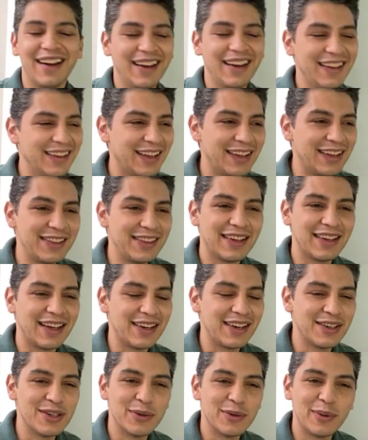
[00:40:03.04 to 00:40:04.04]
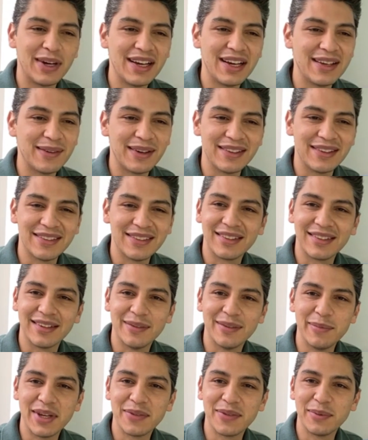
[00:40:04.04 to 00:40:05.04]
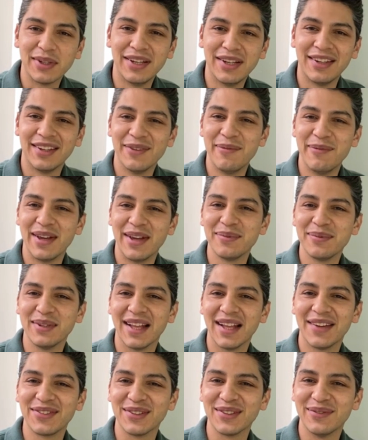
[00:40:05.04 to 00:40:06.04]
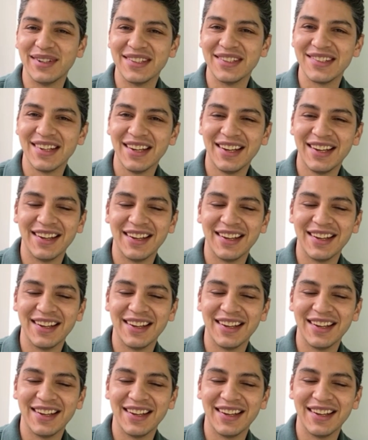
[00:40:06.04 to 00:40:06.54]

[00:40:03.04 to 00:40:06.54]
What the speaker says: I think I don't know why it makes me laugh so much.